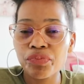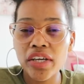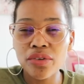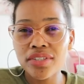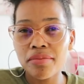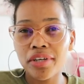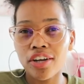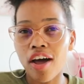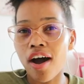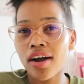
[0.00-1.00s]
It was a bit
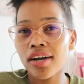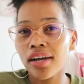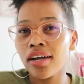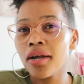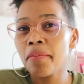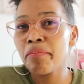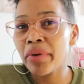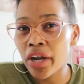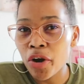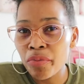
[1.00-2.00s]
long,
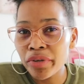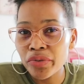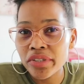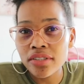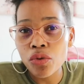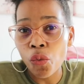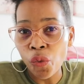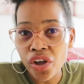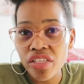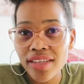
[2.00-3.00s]
but I hope it was
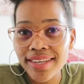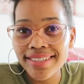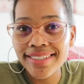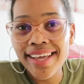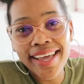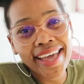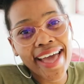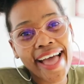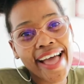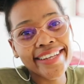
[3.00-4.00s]
worth it.
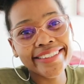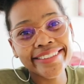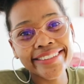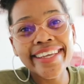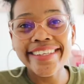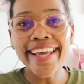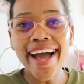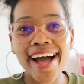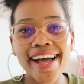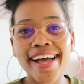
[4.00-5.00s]
And
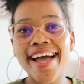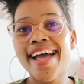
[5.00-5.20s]
yeah